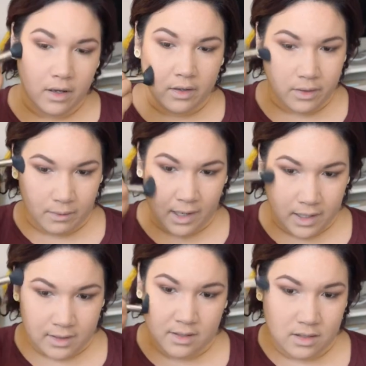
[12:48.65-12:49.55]

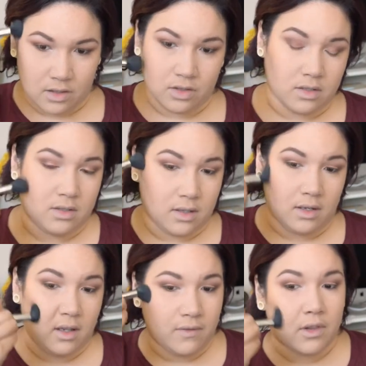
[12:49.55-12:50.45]
Otherwise, it's just
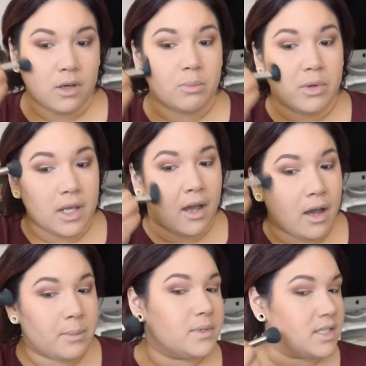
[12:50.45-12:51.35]
going to give you the complete
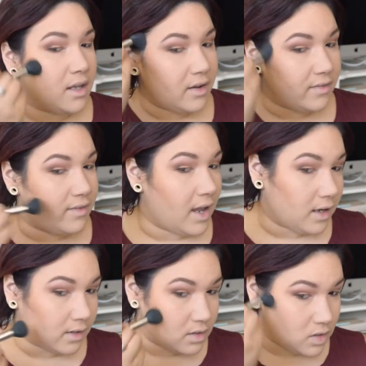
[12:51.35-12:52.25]
opposite
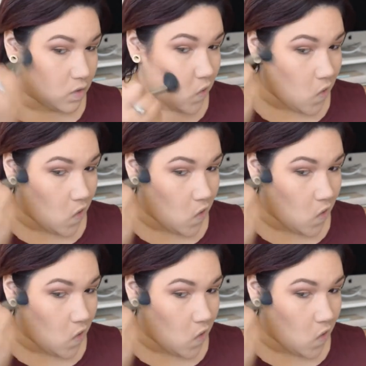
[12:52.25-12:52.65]
effect.